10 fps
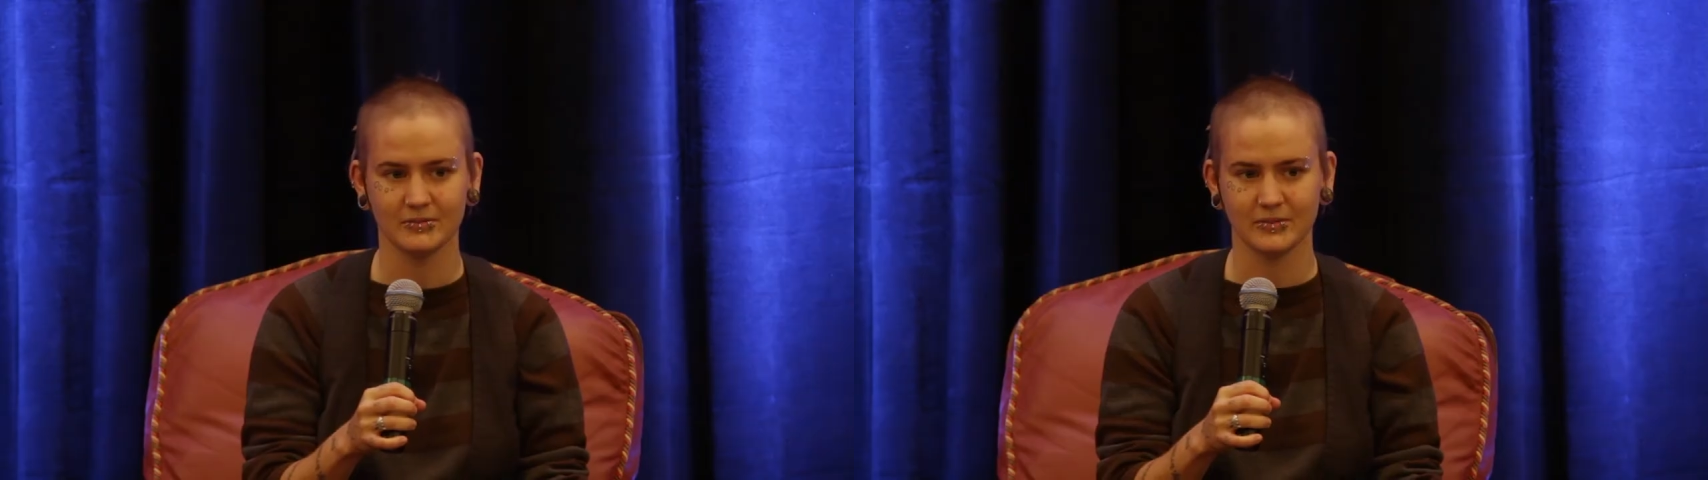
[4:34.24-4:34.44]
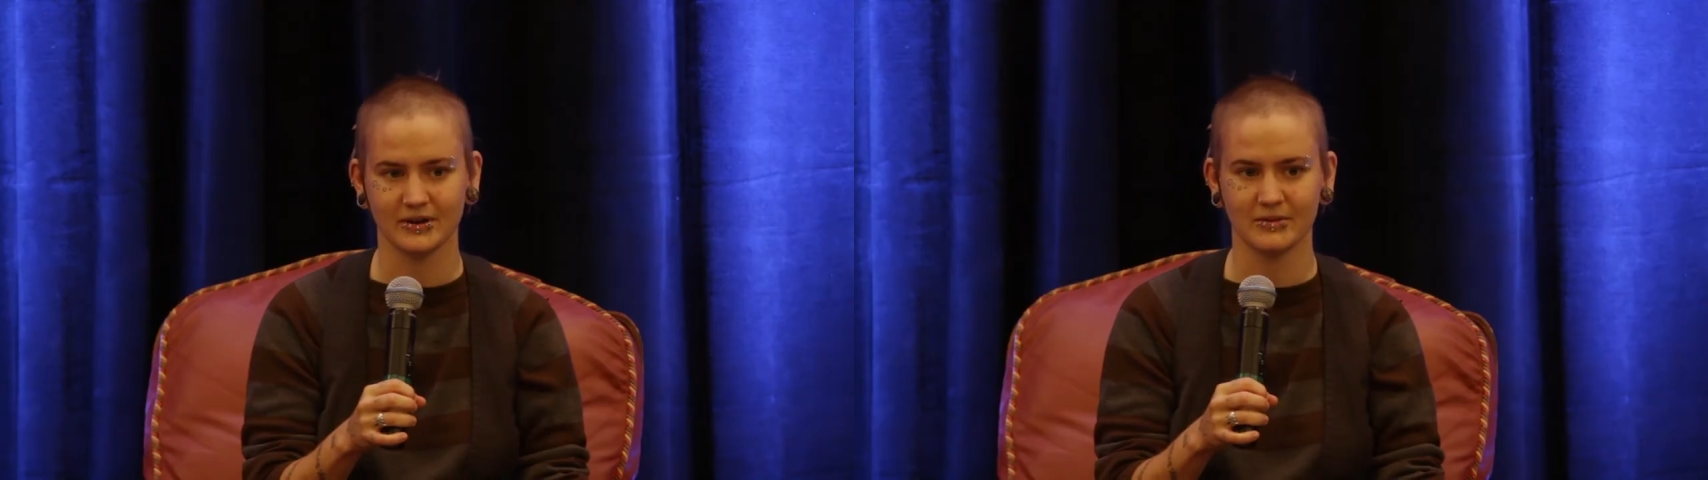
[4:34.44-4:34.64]

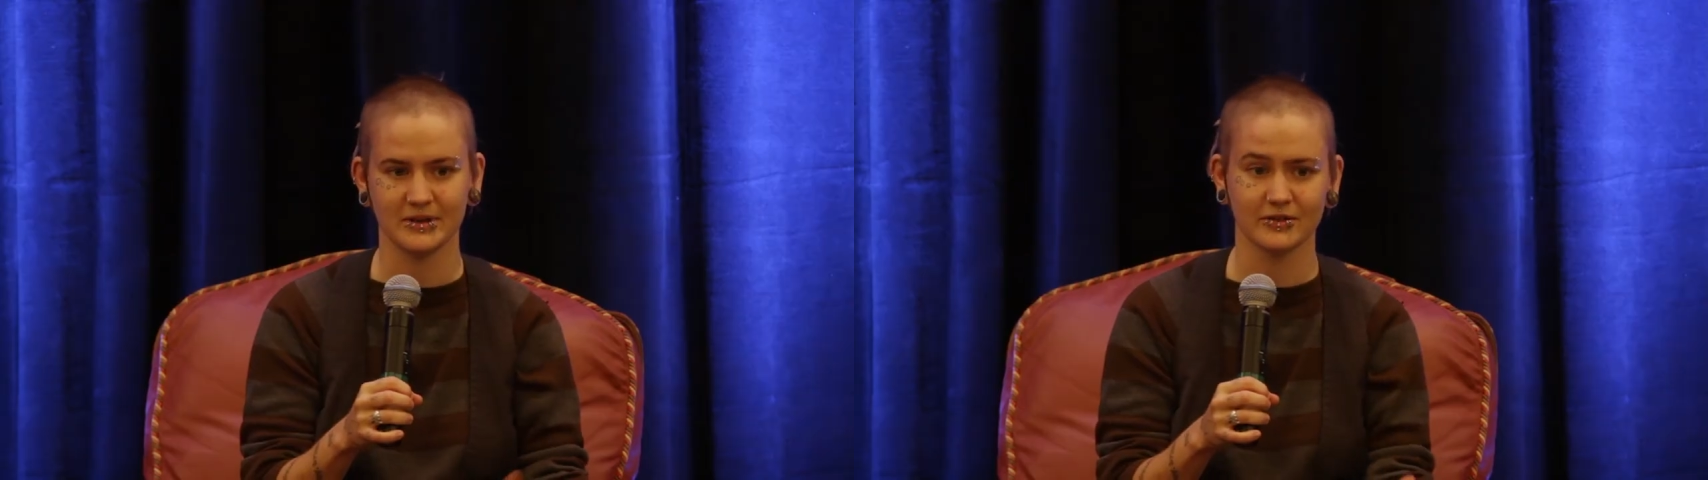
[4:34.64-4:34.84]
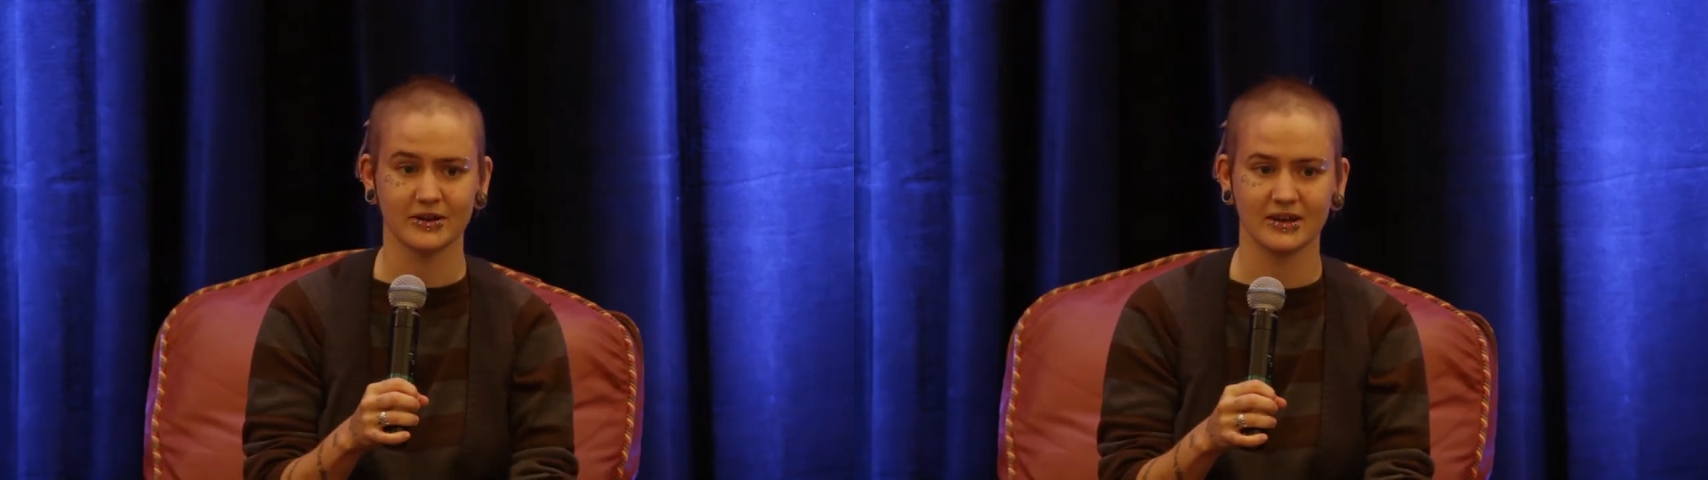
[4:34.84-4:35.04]
But,
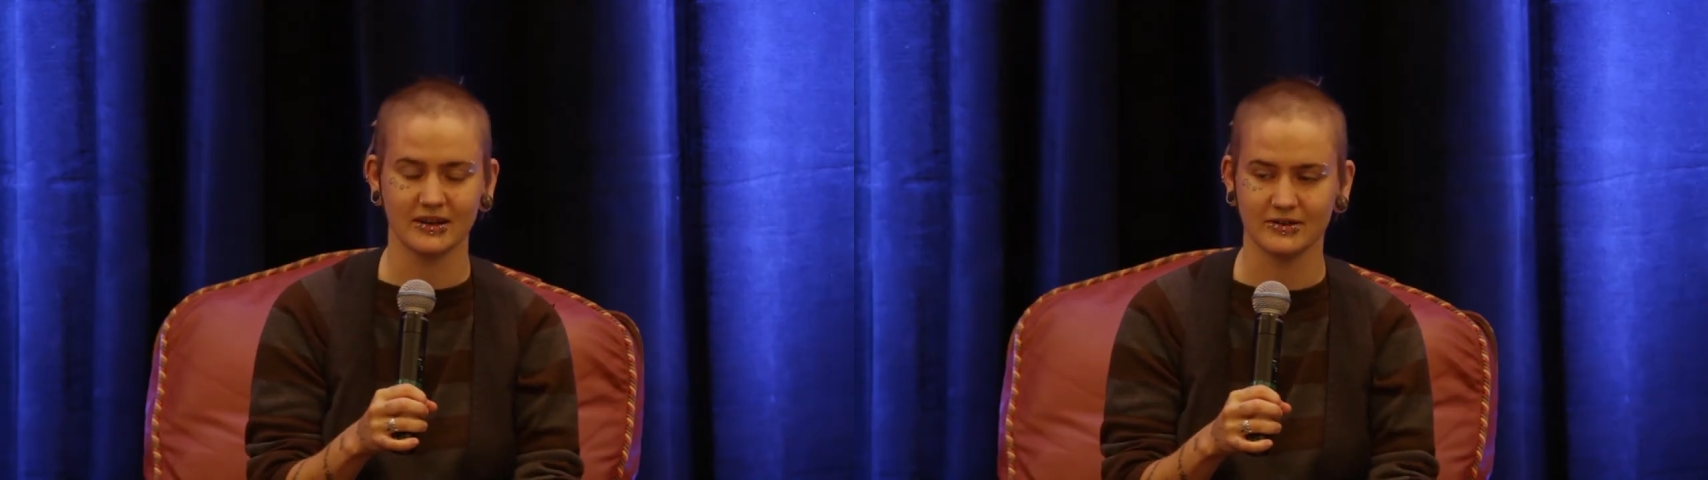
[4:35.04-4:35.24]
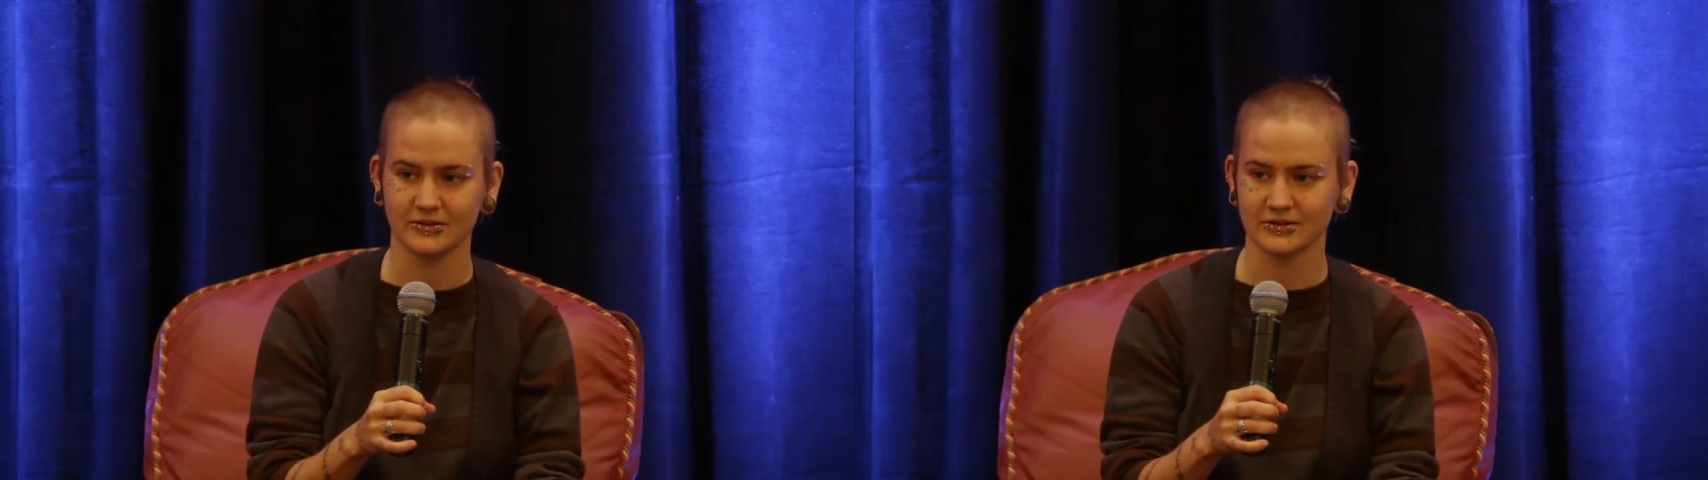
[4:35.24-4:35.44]
looking in
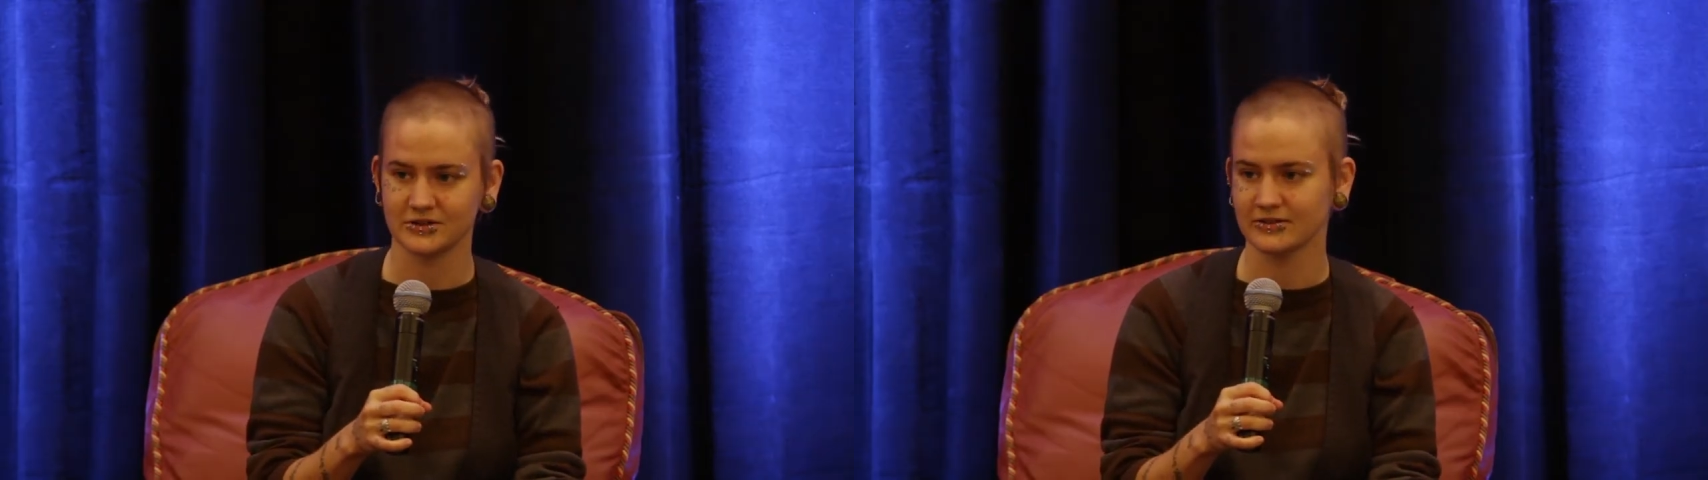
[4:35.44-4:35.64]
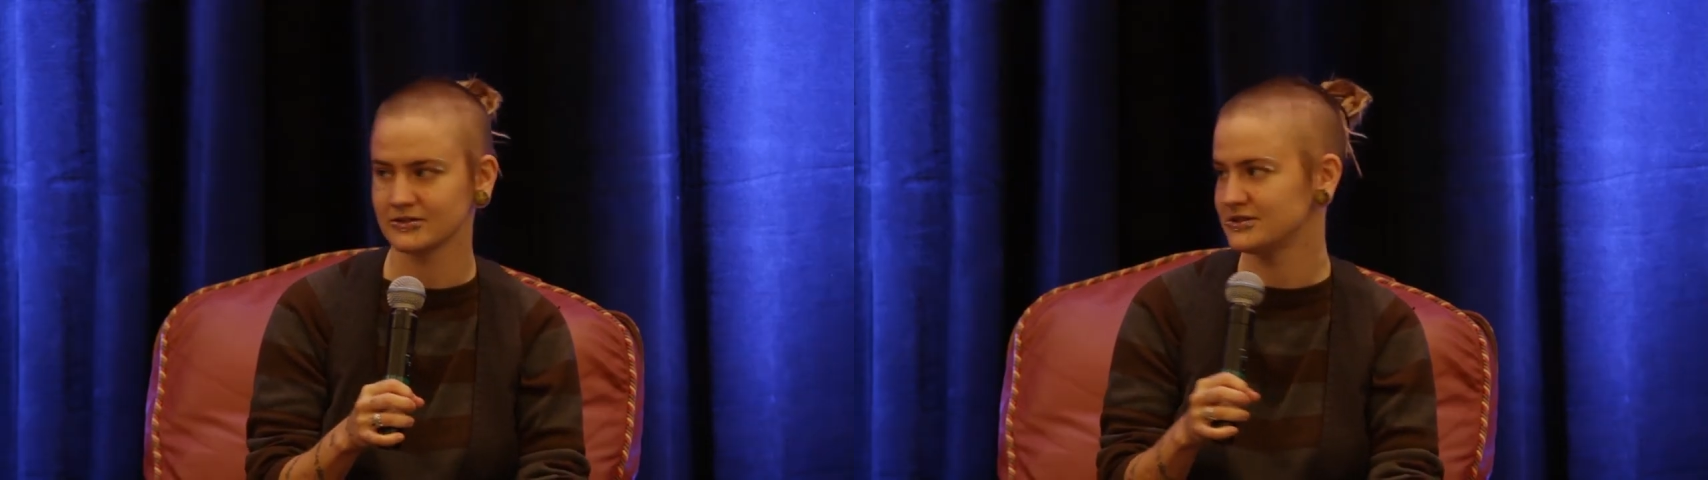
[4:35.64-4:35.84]
adult
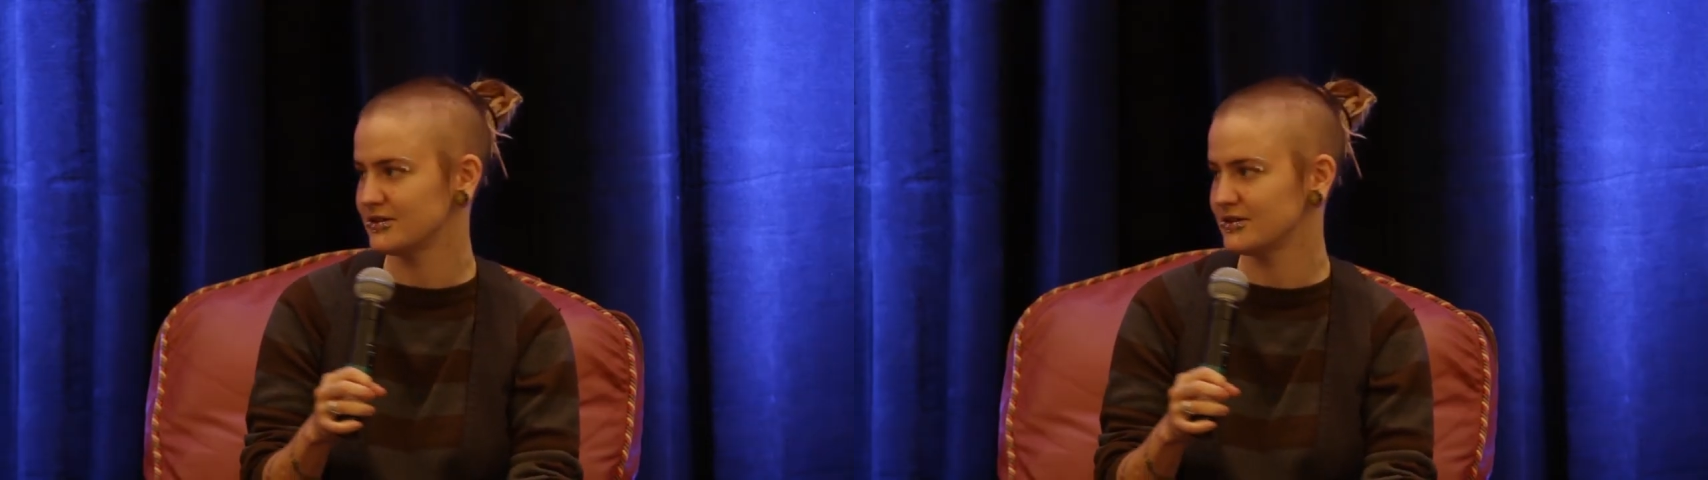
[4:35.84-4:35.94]
shelters,